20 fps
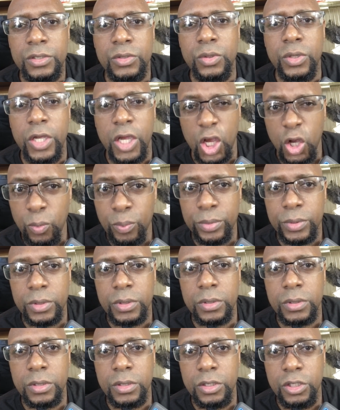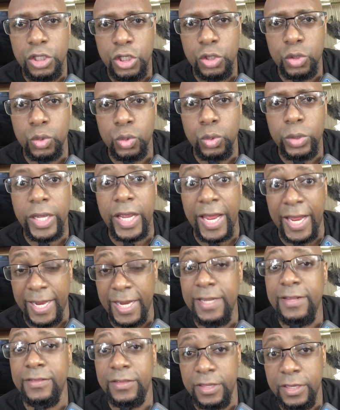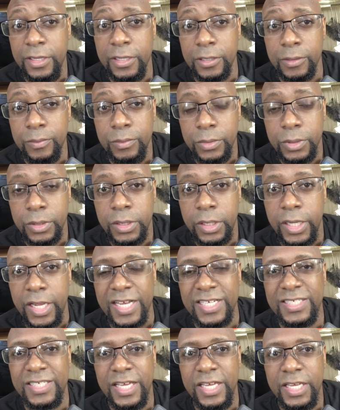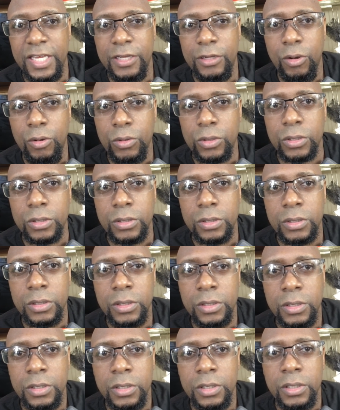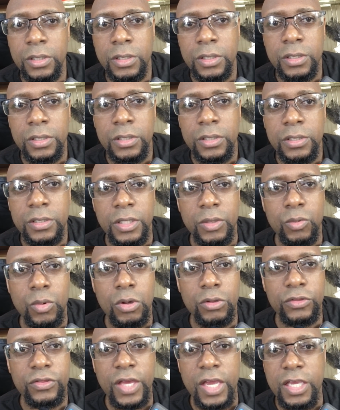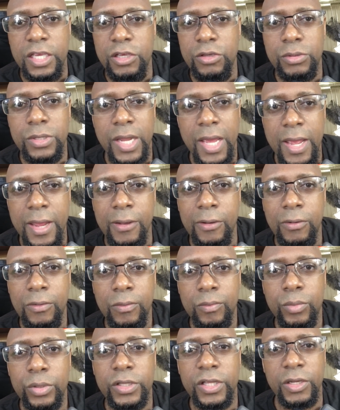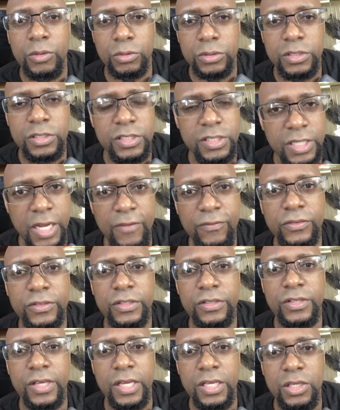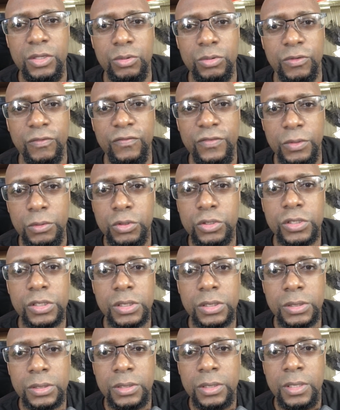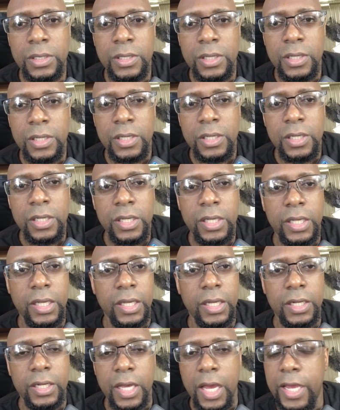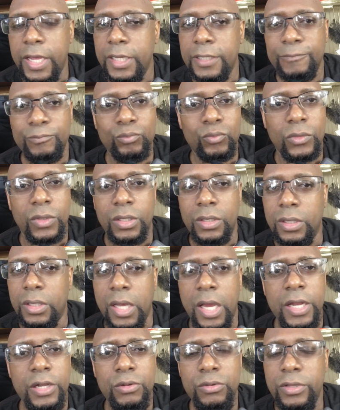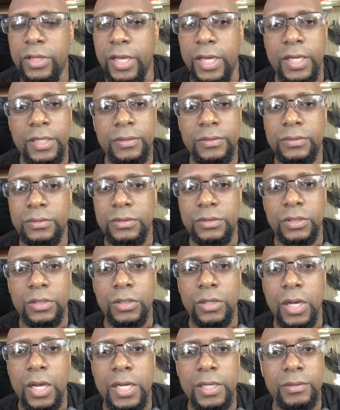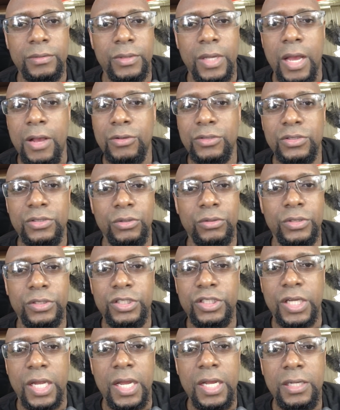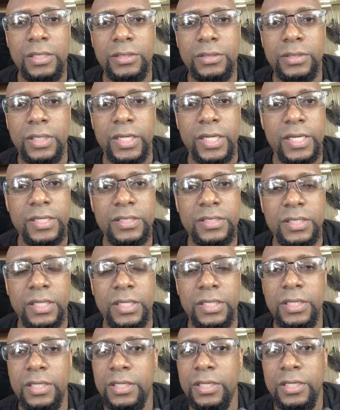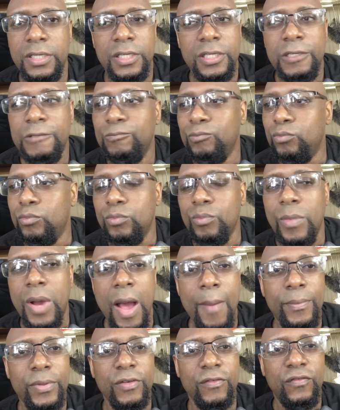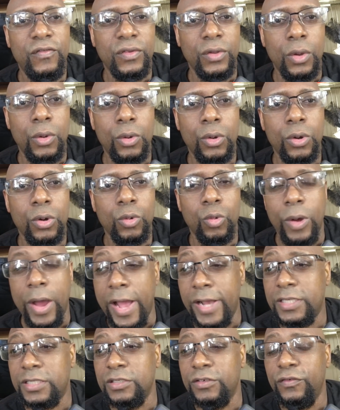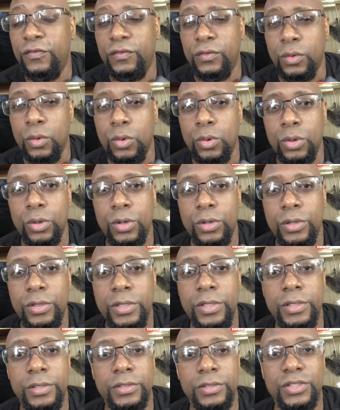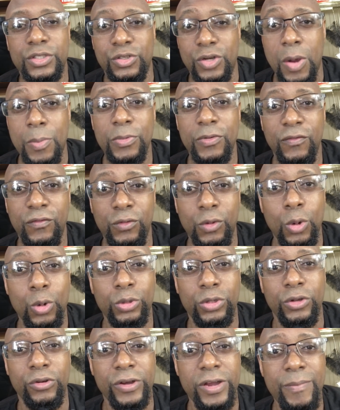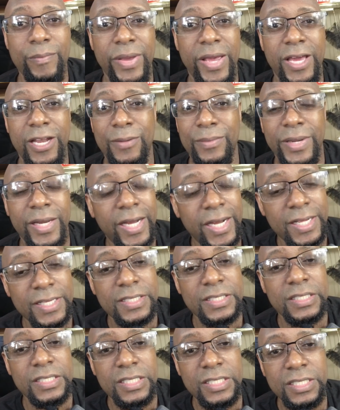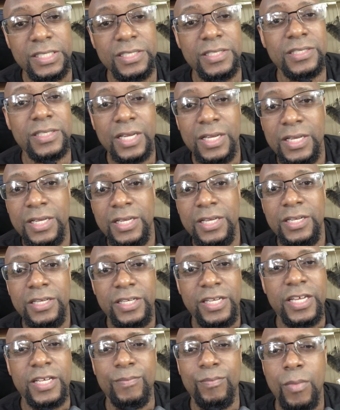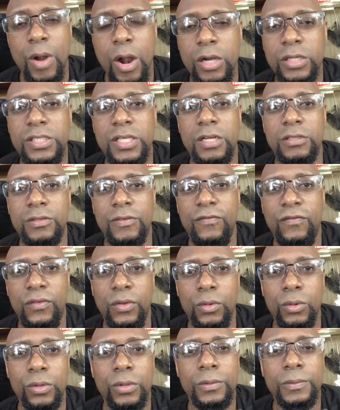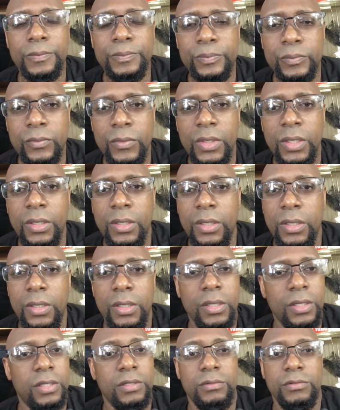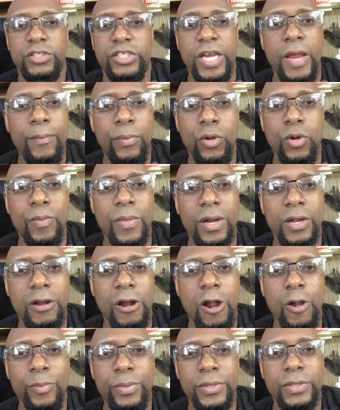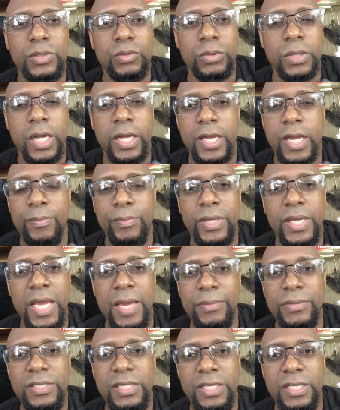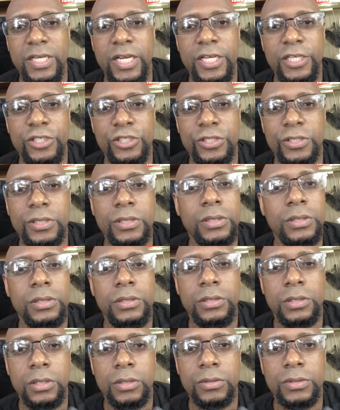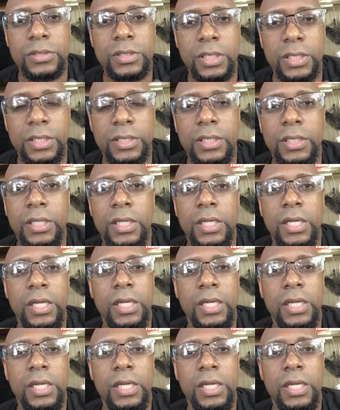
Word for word: to help you and them as they get older. They won't thank you now, but they will definitely thank you in the future. And I I knew that. You know, I, I was the only child, like I said, mopping the floor, waxing the floor, scrubbing the floor with a green pad on my hands and knees to get marks out the floor, shampooing my carpets when I got became a teenager. You know what I'm saying?